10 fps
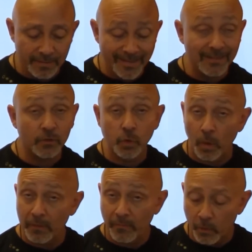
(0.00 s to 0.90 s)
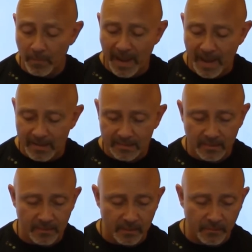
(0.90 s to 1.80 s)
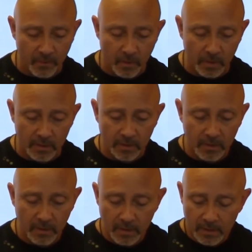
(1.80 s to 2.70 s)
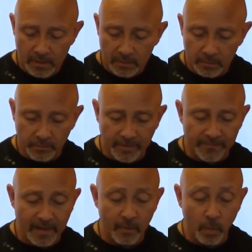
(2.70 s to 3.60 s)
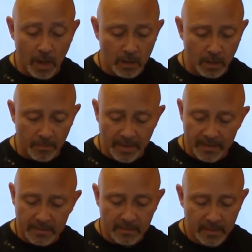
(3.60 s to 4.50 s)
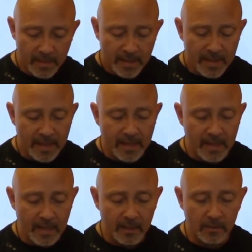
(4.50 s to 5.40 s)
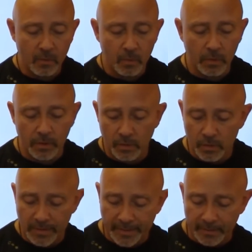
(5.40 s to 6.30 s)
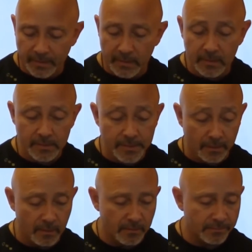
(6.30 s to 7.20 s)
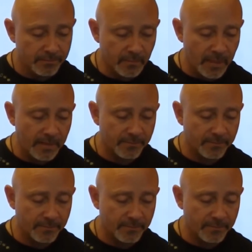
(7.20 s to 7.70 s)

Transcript: It's a 24 mask, therefore 255 wildcard mask, and we're going to use area 0, right?